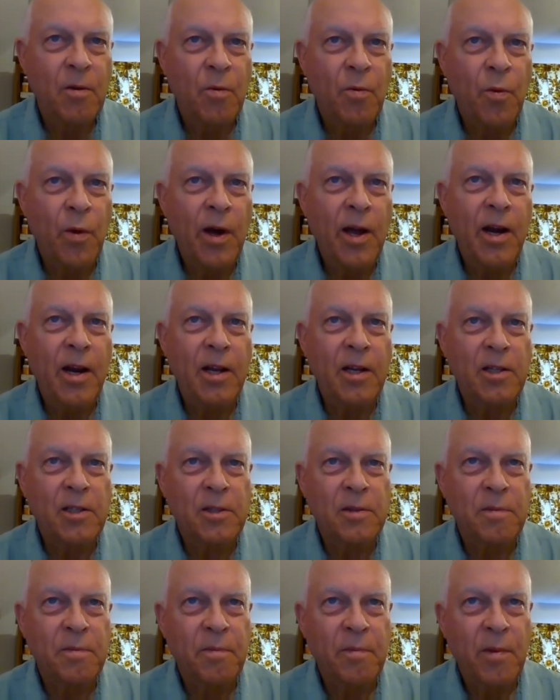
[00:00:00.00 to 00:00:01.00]
Weddings.
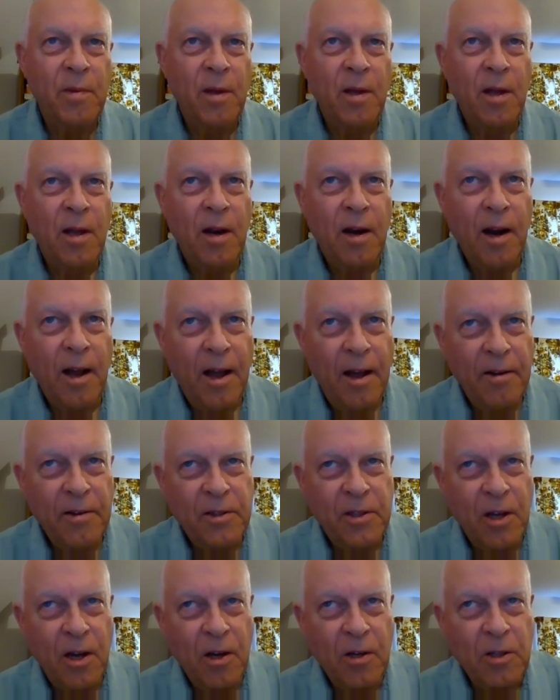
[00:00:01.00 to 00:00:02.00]

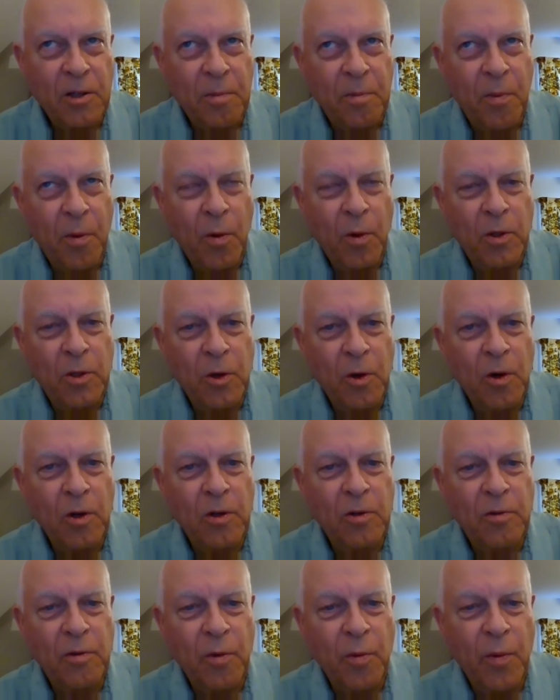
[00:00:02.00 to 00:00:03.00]
Livestock is a poor choice
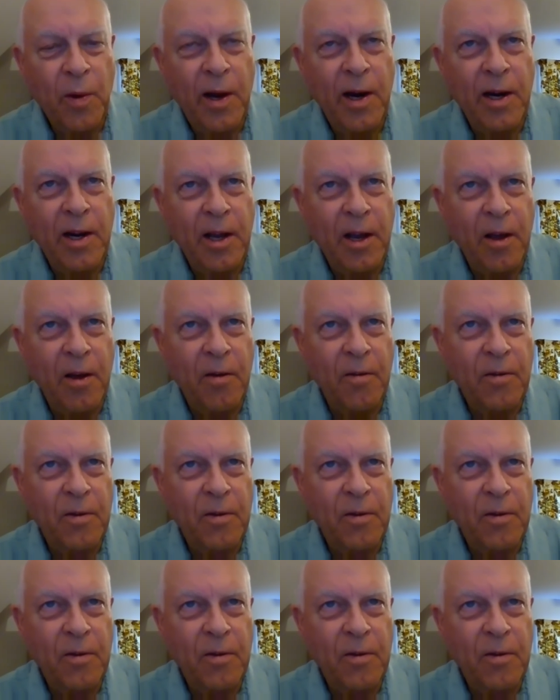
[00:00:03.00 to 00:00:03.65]
for a wedding gift.